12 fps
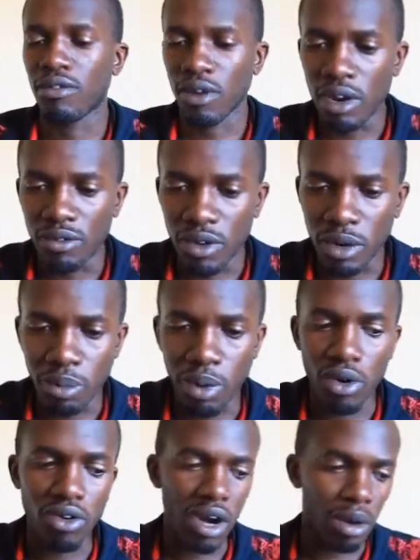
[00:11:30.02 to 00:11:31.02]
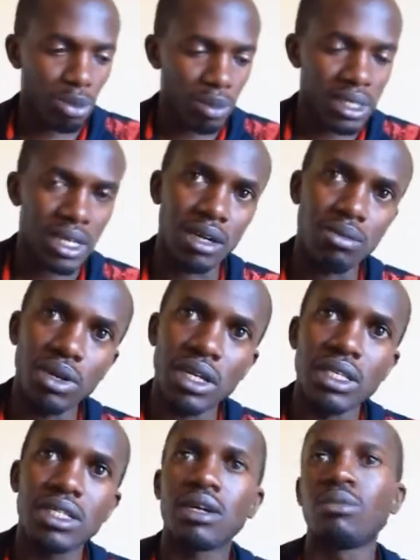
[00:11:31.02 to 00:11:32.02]
for every program, we basically bring
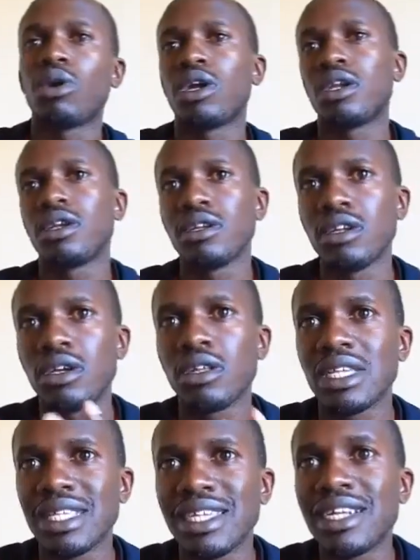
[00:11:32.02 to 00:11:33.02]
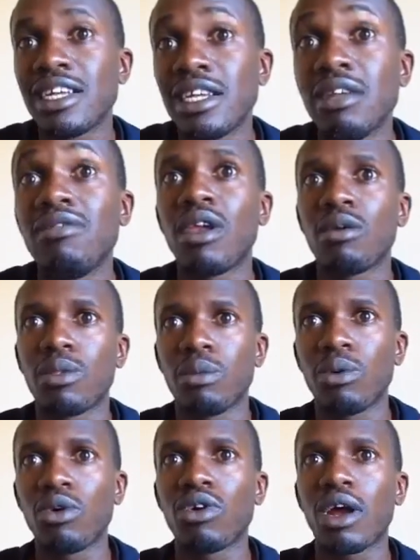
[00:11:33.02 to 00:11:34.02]
in someone, you know, they sit and develop the
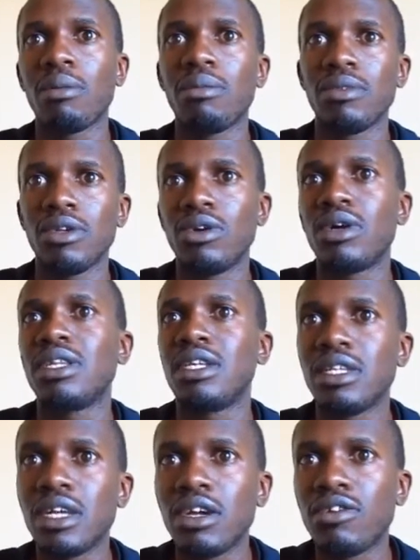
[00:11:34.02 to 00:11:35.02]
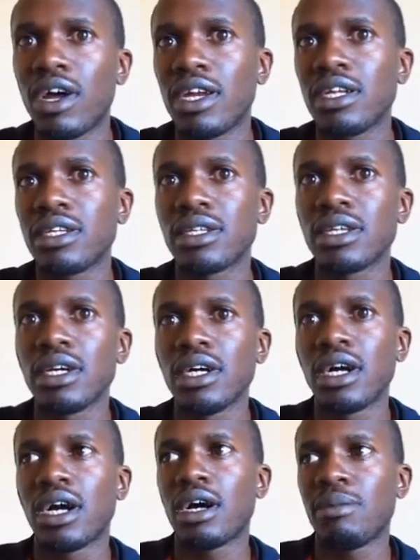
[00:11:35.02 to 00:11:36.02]
program, you know, and then they run it.
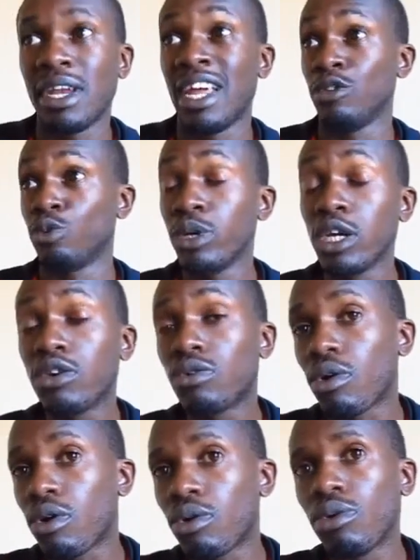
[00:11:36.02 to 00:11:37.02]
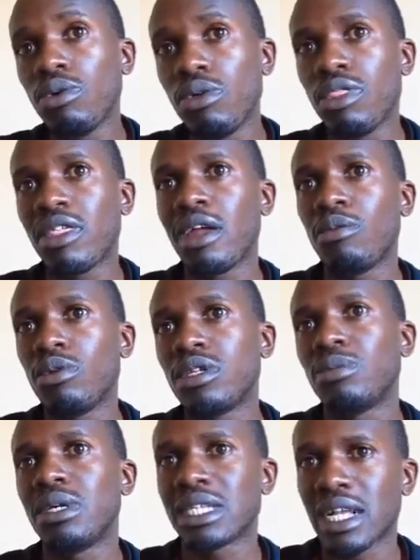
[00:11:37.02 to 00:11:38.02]
And as we grow, then
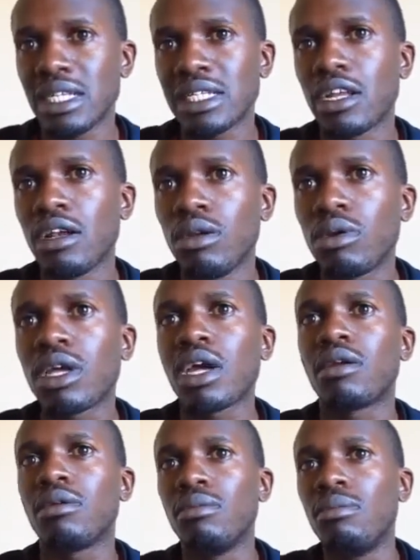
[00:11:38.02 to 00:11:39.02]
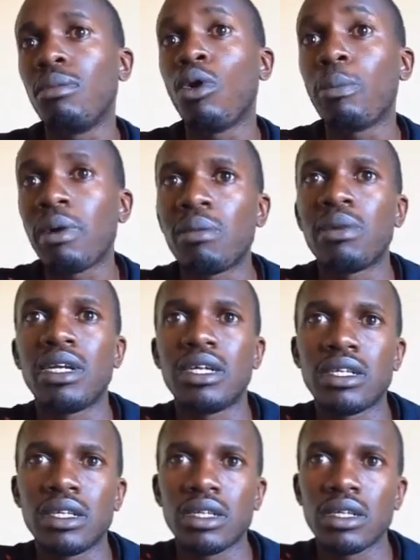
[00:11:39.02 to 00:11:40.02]
we'll basically start looking at more
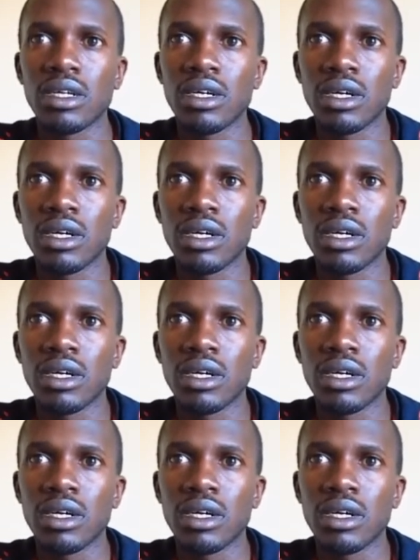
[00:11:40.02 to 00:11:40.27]
permanent.